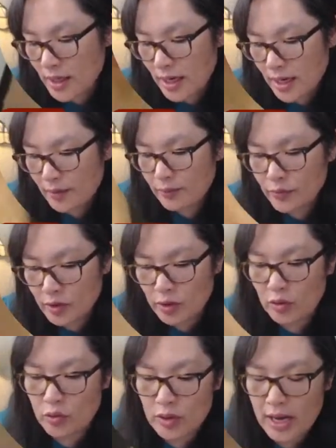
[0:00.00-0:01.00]
How
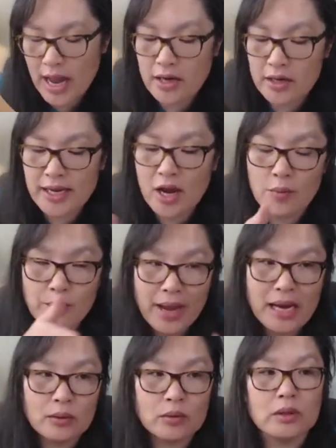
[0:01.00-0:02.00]
to count
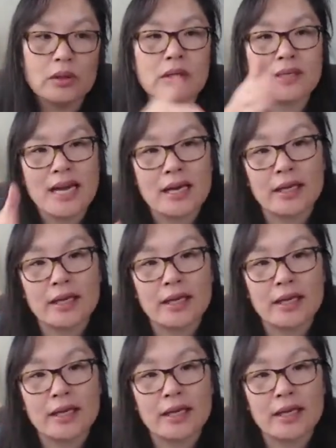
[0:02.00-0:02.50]
backwards, how